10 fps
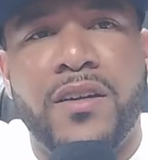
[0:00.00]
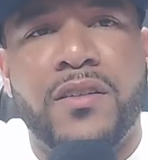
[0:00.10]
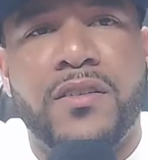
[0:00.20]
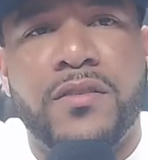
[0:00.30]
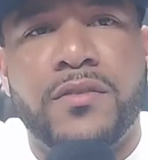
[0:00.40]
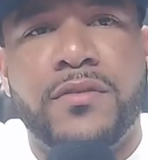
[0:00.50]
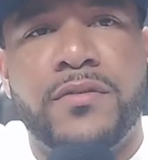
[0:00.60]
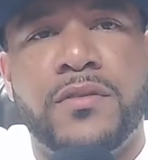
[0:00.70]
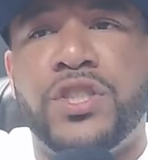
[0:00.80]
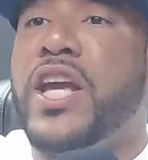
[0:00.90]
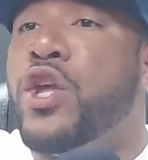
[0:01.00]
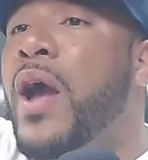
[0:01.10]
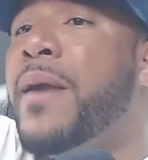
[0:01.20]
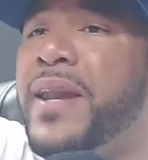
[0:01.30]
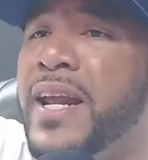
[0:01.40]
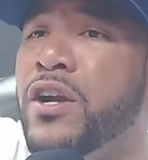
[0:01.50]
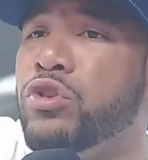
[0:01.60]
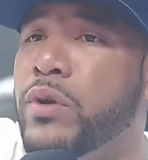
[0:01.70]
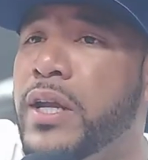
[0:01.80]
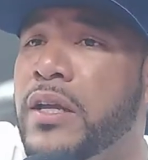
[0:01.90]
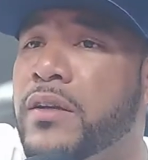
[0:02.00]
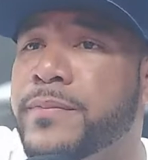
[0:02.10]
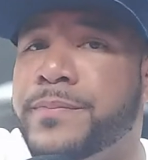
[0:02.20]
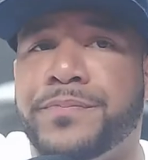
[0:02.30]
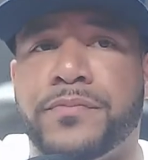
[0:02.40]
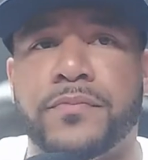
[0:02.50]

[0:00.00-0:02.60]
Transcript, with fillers: that's it, Dirty. Shit, you ain't been here in 3. They